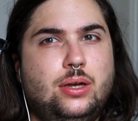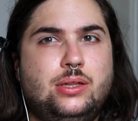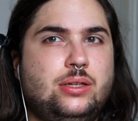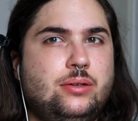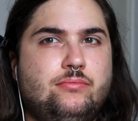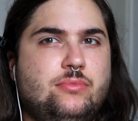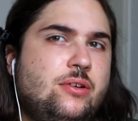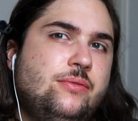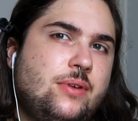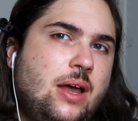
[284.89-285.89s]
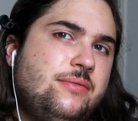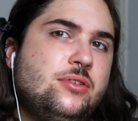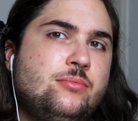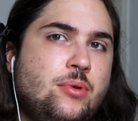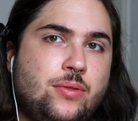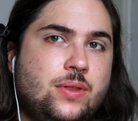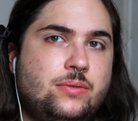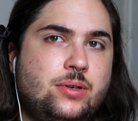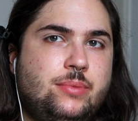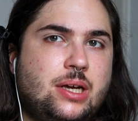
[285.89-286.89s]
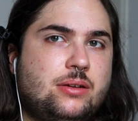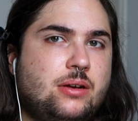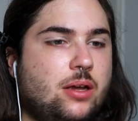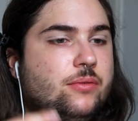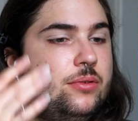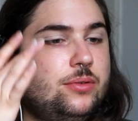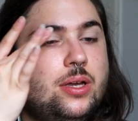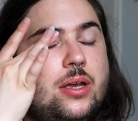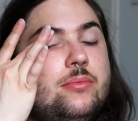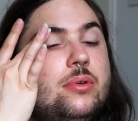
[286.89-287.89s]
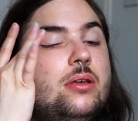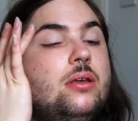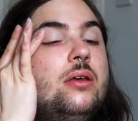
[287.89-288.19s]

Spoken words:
And then after a month, I went back like full time.